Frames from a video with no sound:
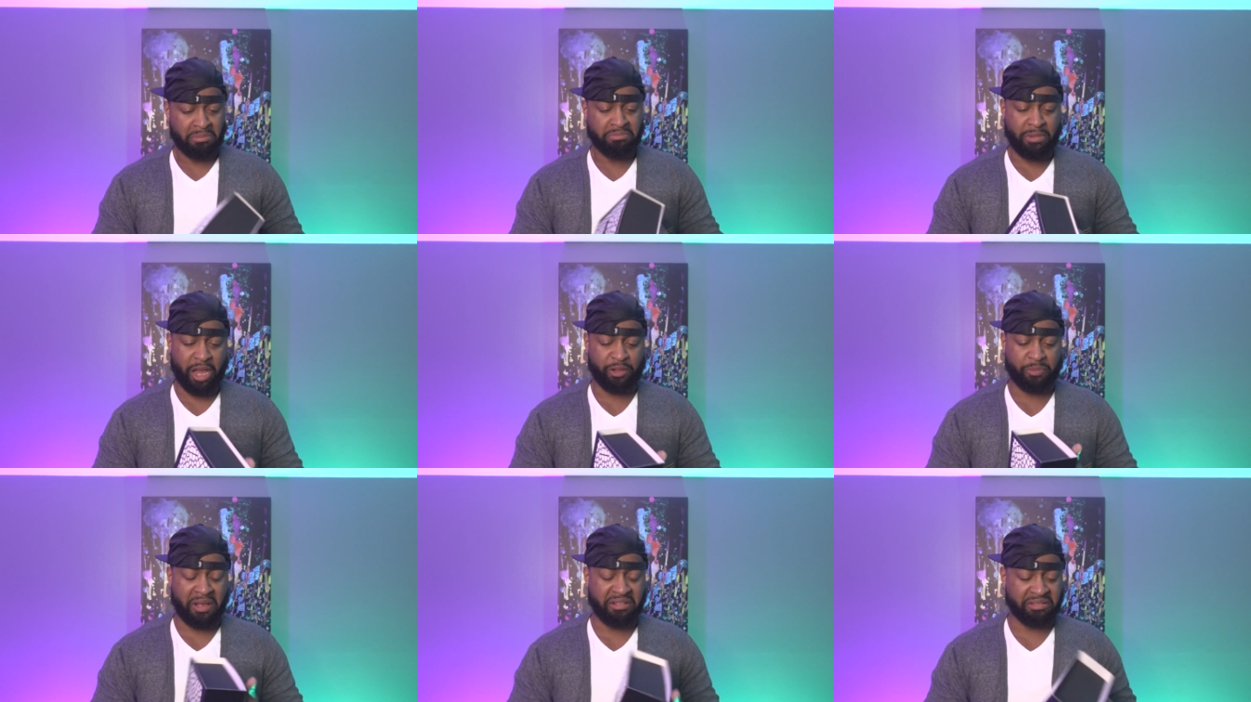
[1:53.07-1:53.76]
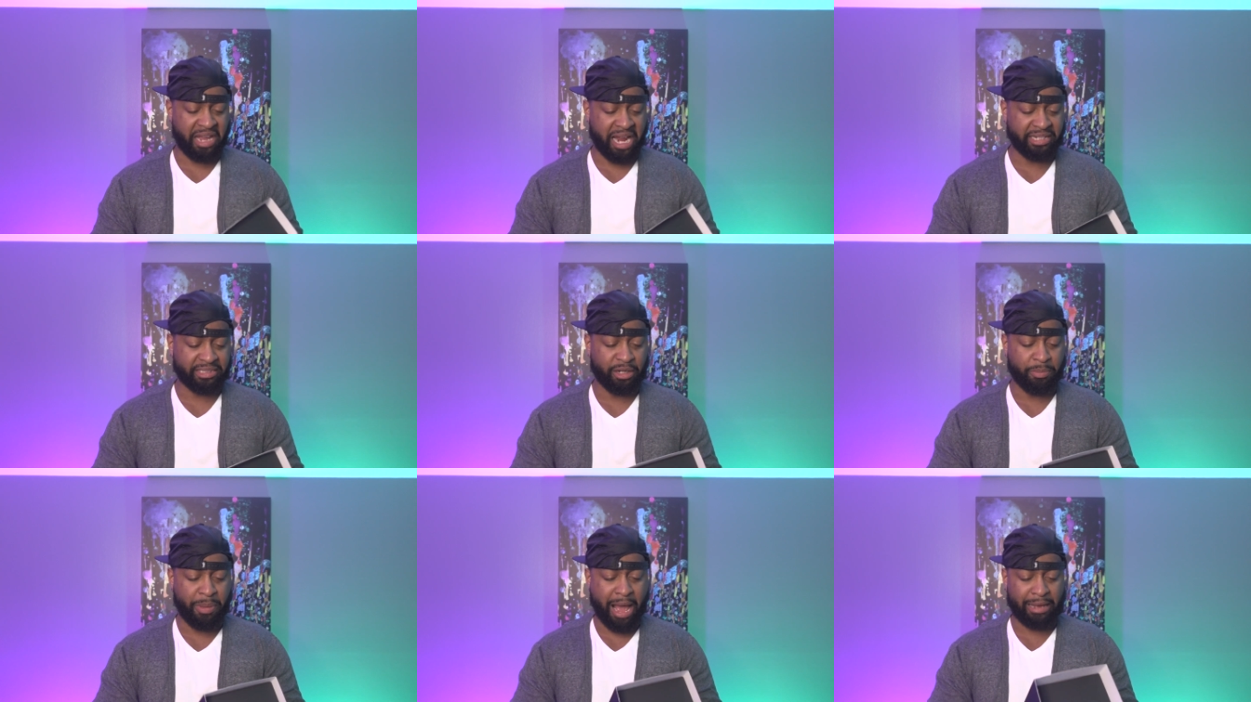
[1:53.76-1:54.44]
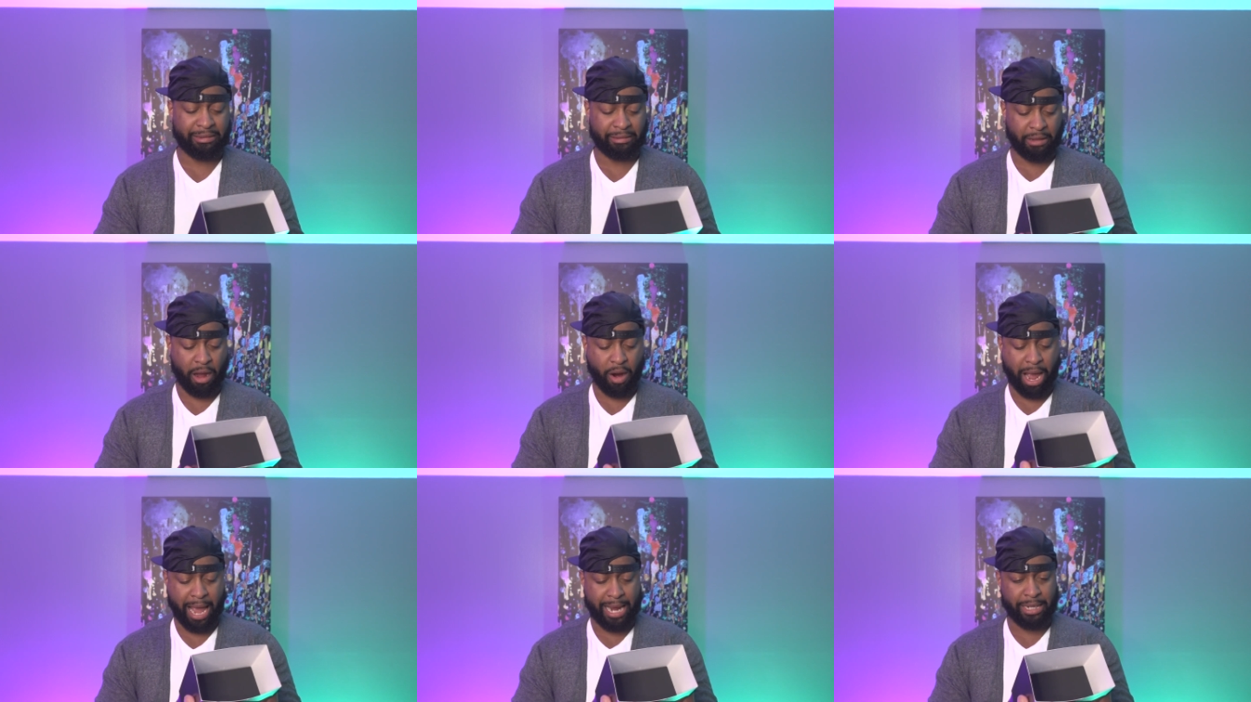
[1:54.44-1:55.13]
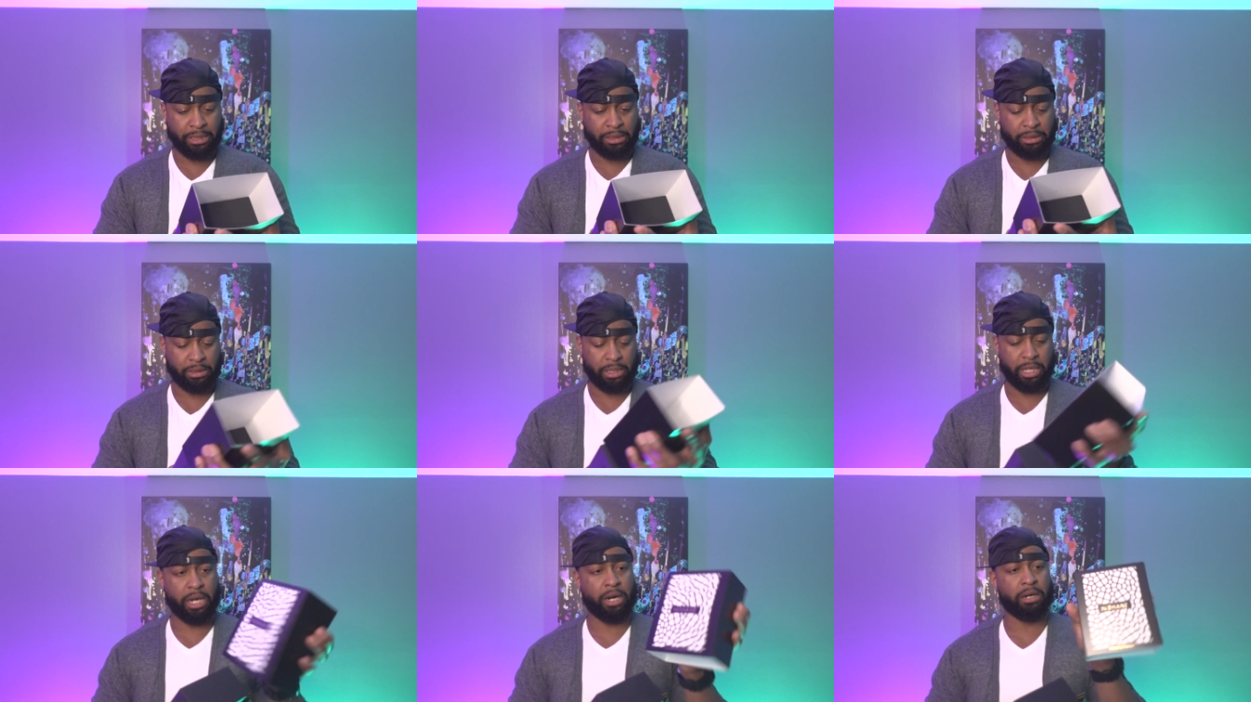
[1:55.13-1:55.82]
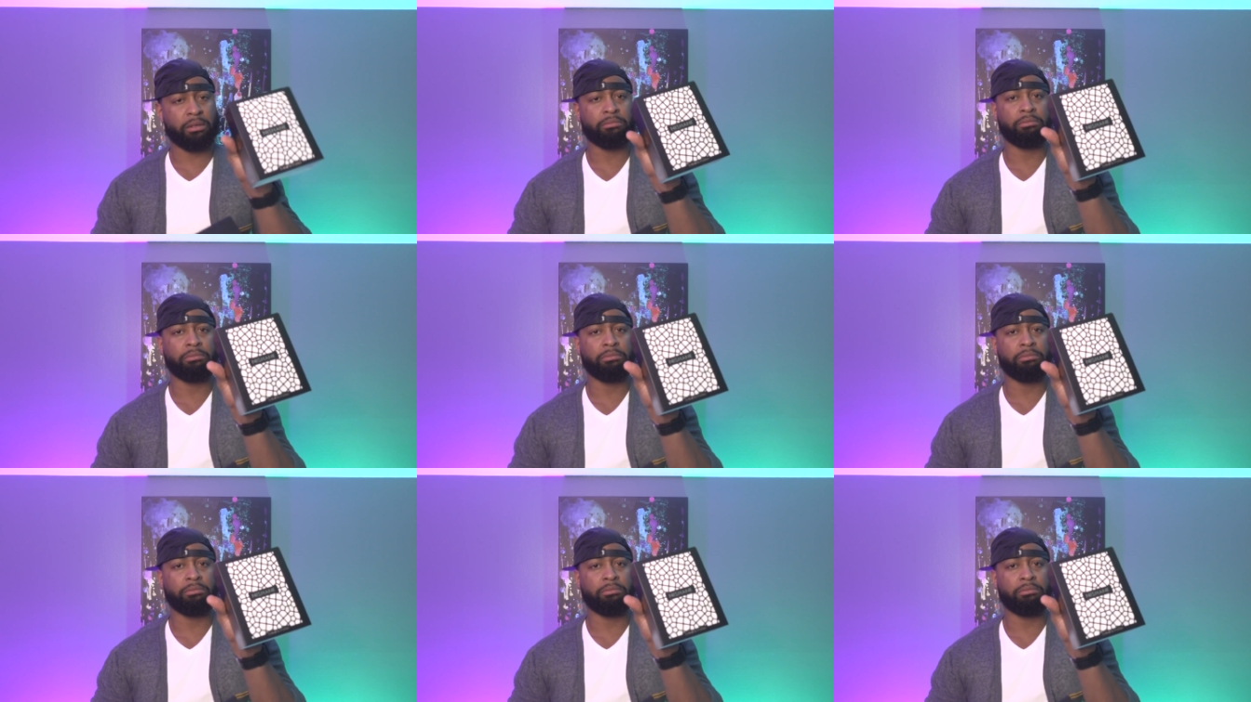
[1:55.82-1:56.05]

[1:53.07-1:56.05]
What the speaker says: Nice presentation. The box is all right here.